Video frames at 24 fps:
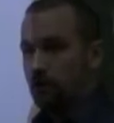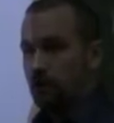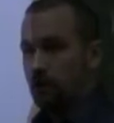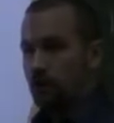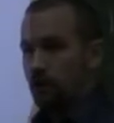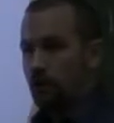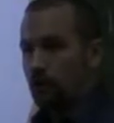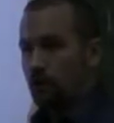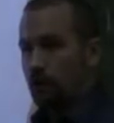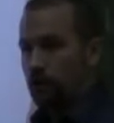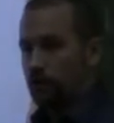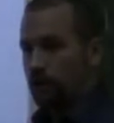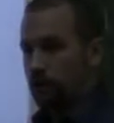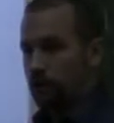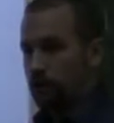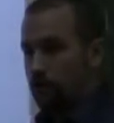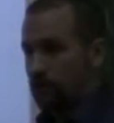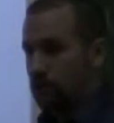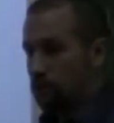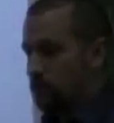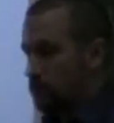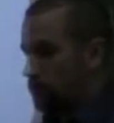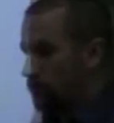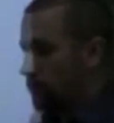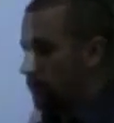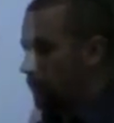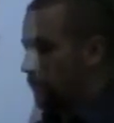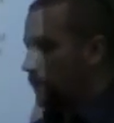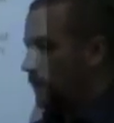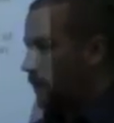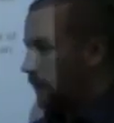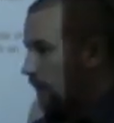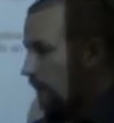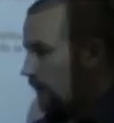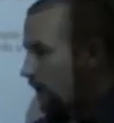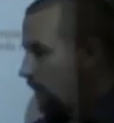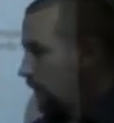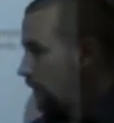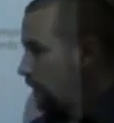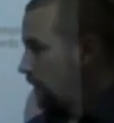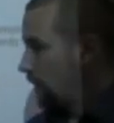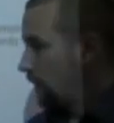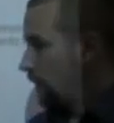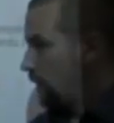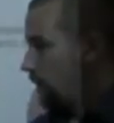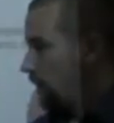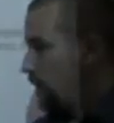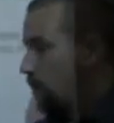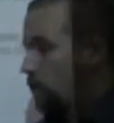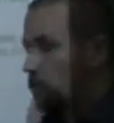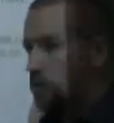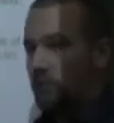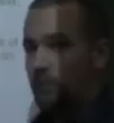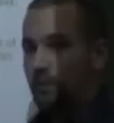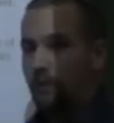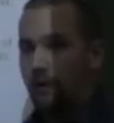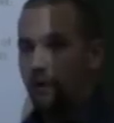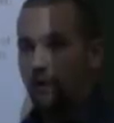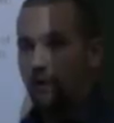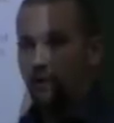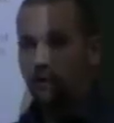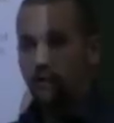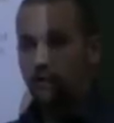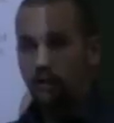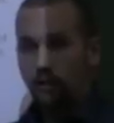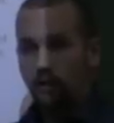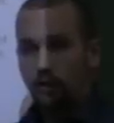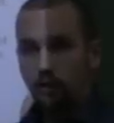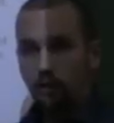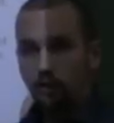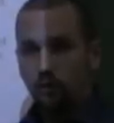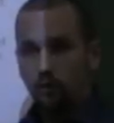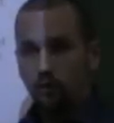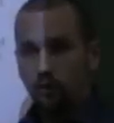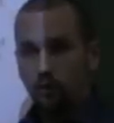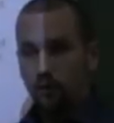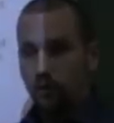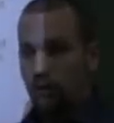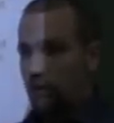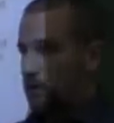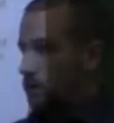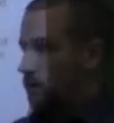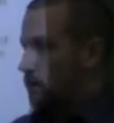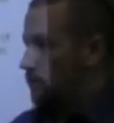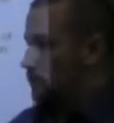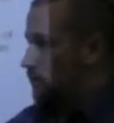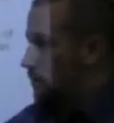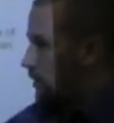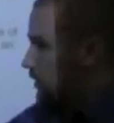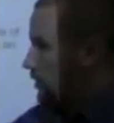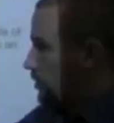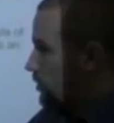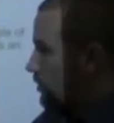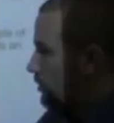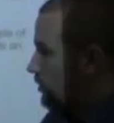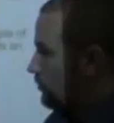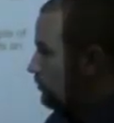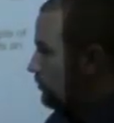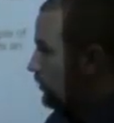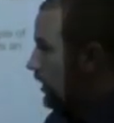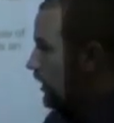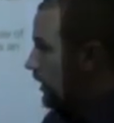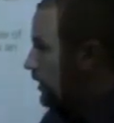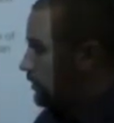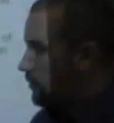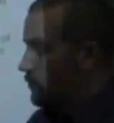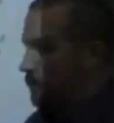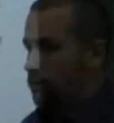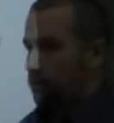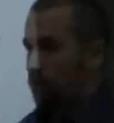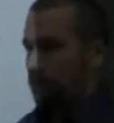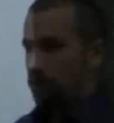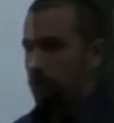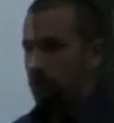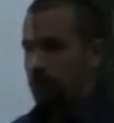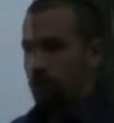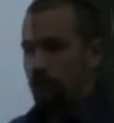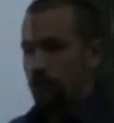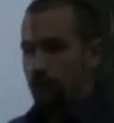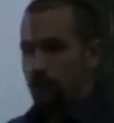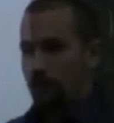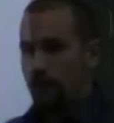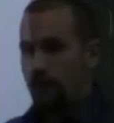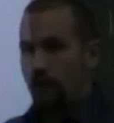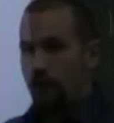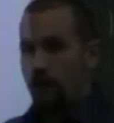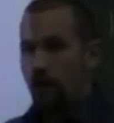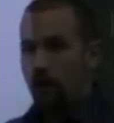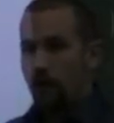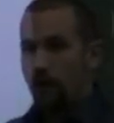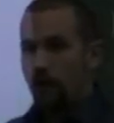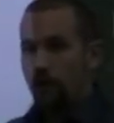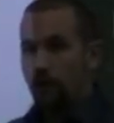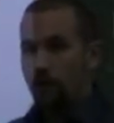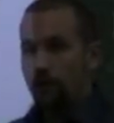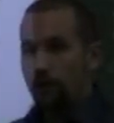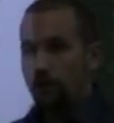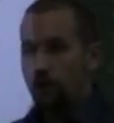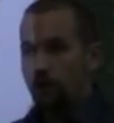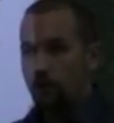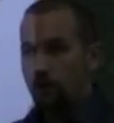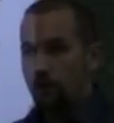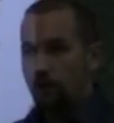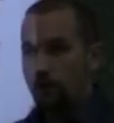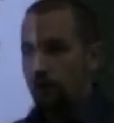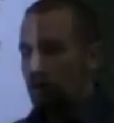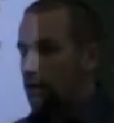And they'll tell the students, okay, here's what I'm going to teach you. You teach them that knowledge.